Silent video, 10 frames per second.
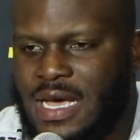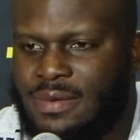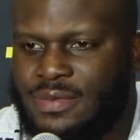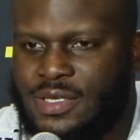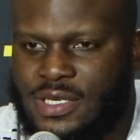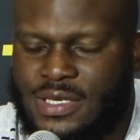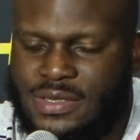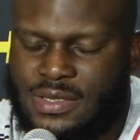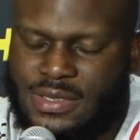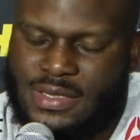happened? No,
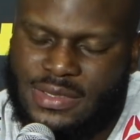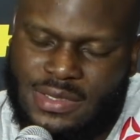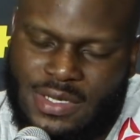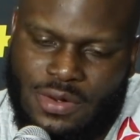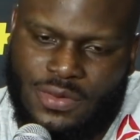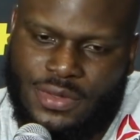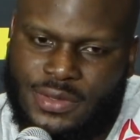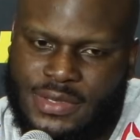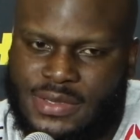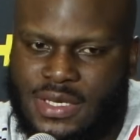because the, his
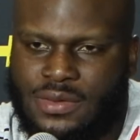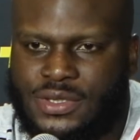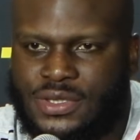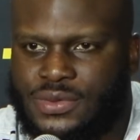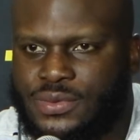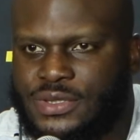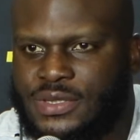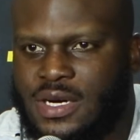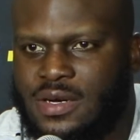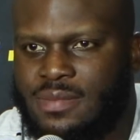corner, his coaches was
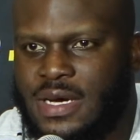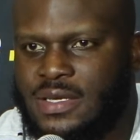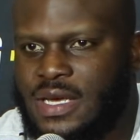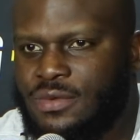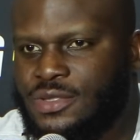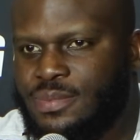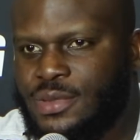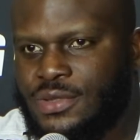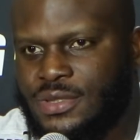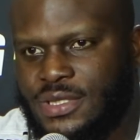talking about that was
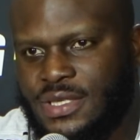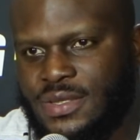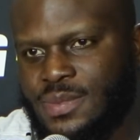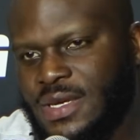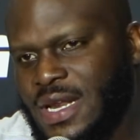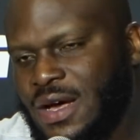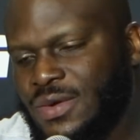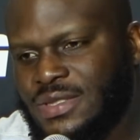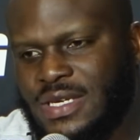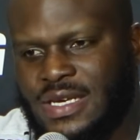bullshit, and I
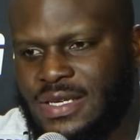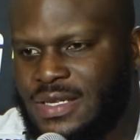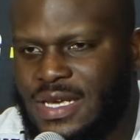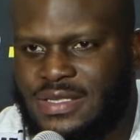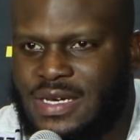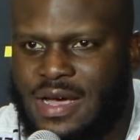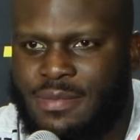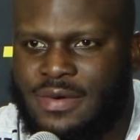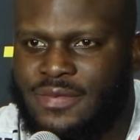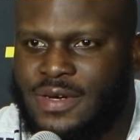was saying that's not
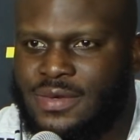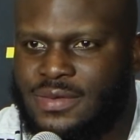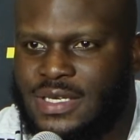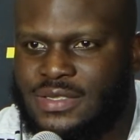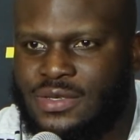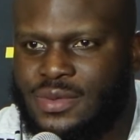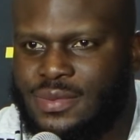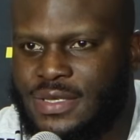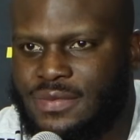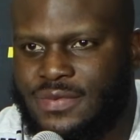my fault. That's
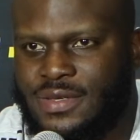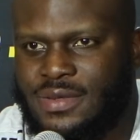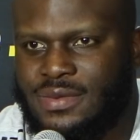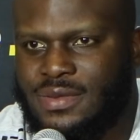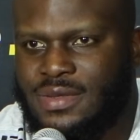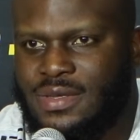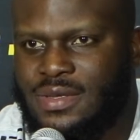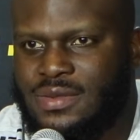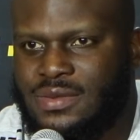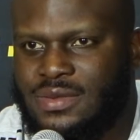Herb Dean's fault.
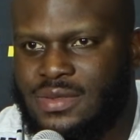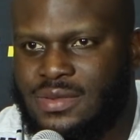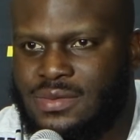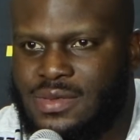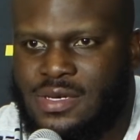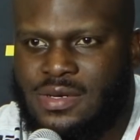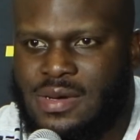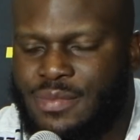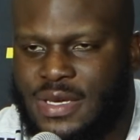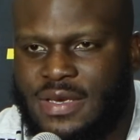You know, uh,
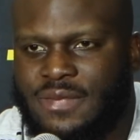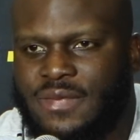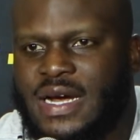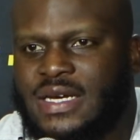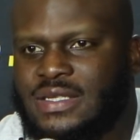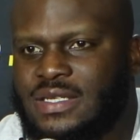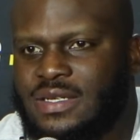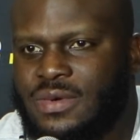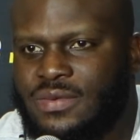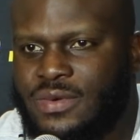I'm gonna keep fighting until
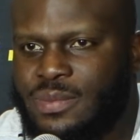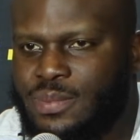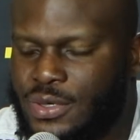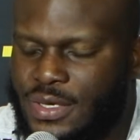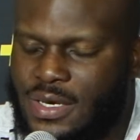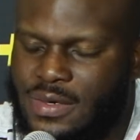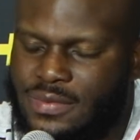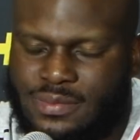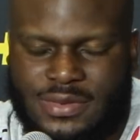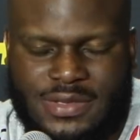the referee pull you
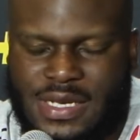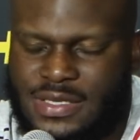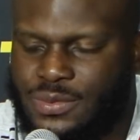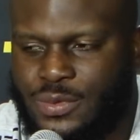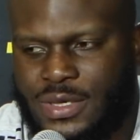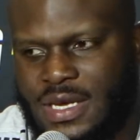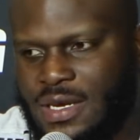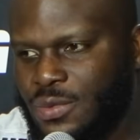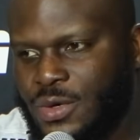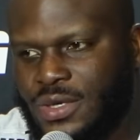off. That's what
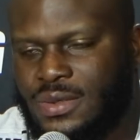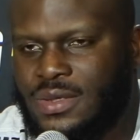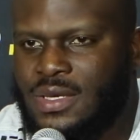anyone,